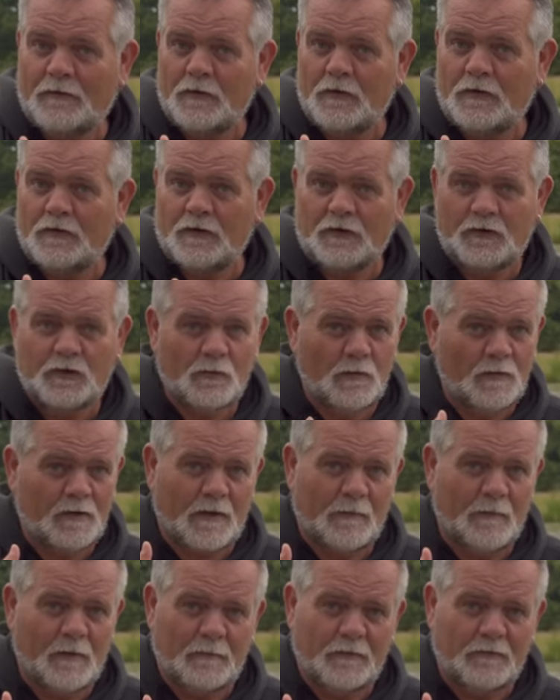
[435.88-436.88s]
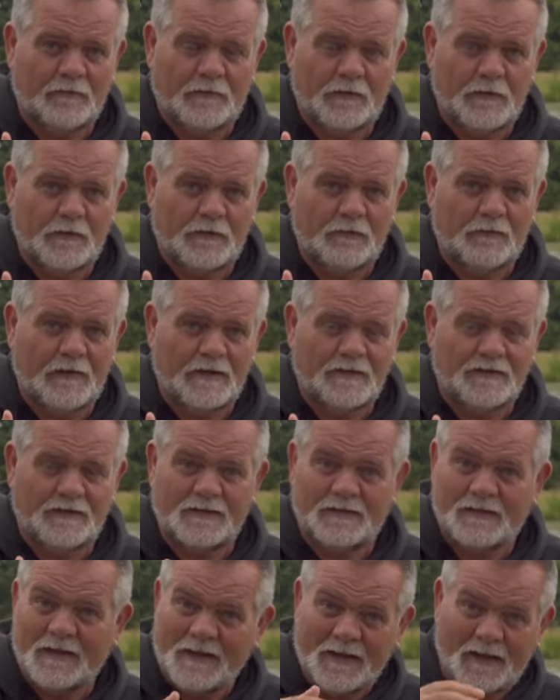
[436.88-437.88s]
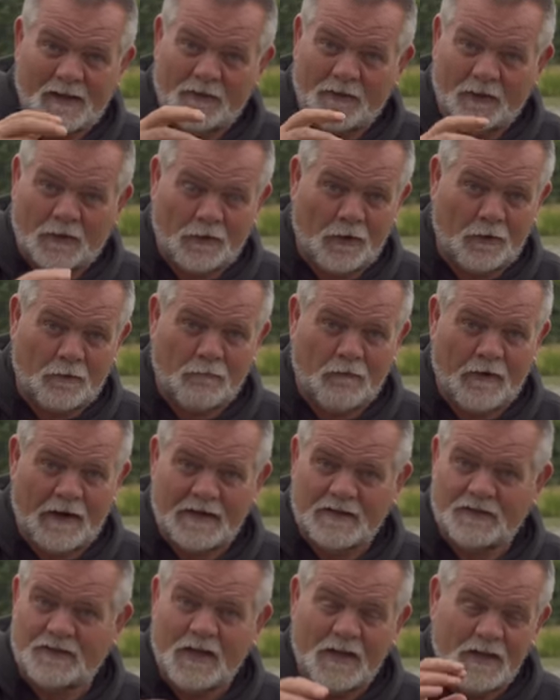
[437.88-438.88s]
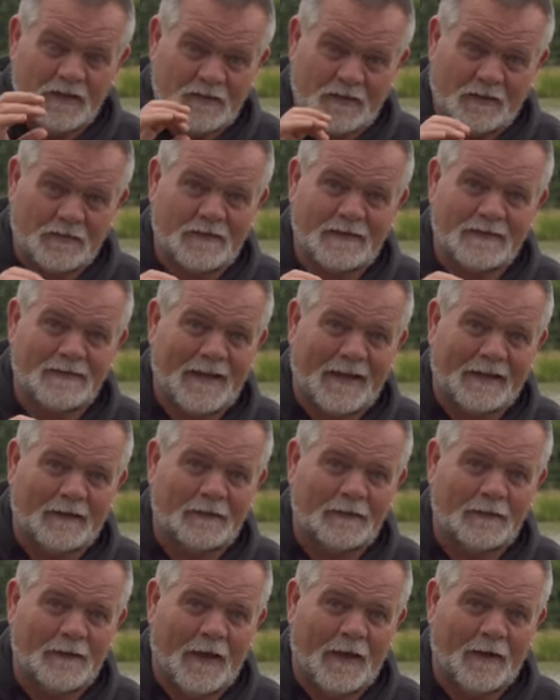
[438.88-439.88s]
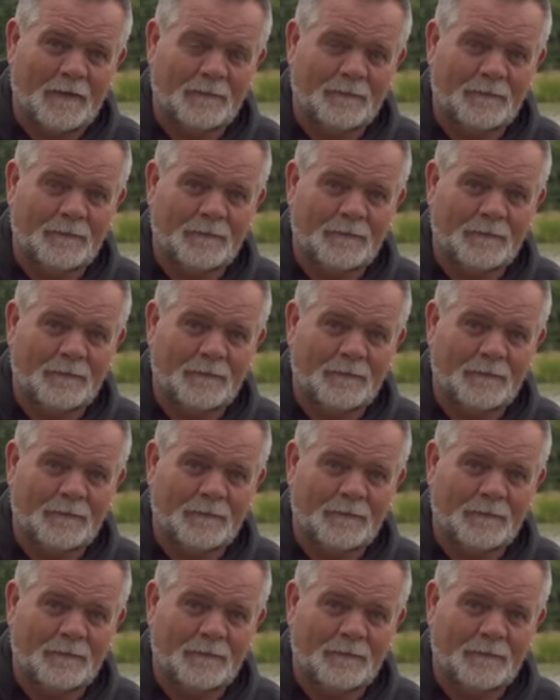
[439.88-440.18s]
further and you will come up with further edges. And the Glug range does exactly that.